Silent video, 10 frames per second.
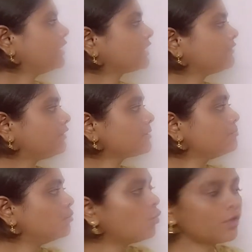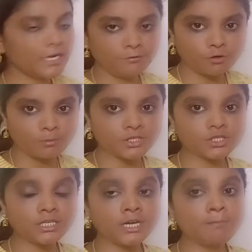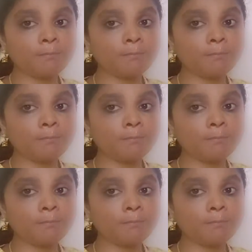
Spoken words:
giving more information in a